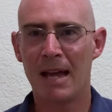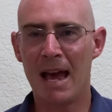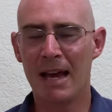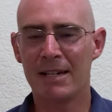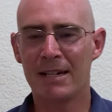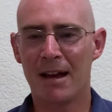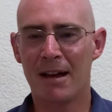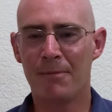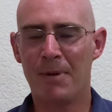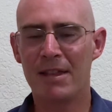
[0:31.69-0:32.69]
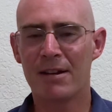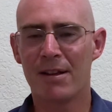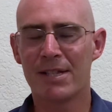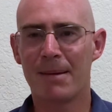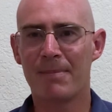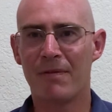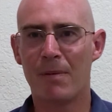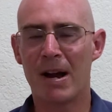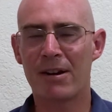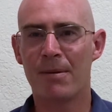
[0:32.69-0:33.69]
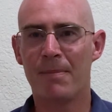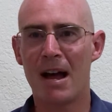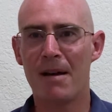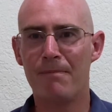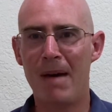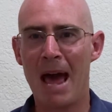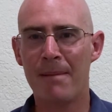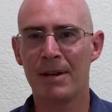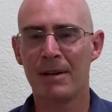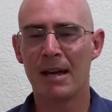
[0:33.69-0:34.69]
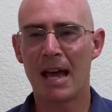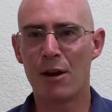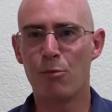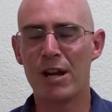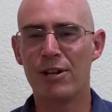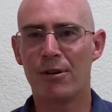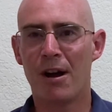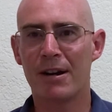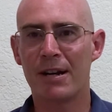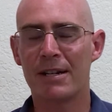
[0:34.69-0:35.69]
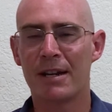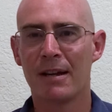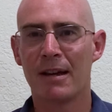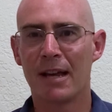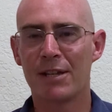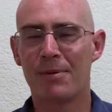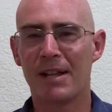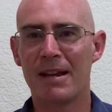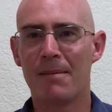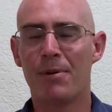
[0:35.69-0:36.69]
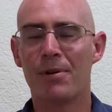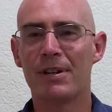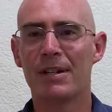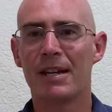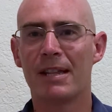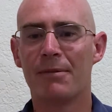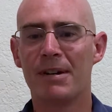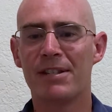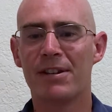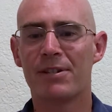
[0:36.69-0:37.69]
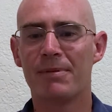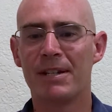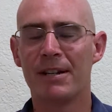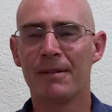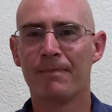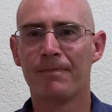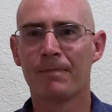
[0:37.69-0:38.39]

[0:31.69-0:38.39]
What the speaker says: and why the concept of a microbiome map and where you're on it is really important in the research we do.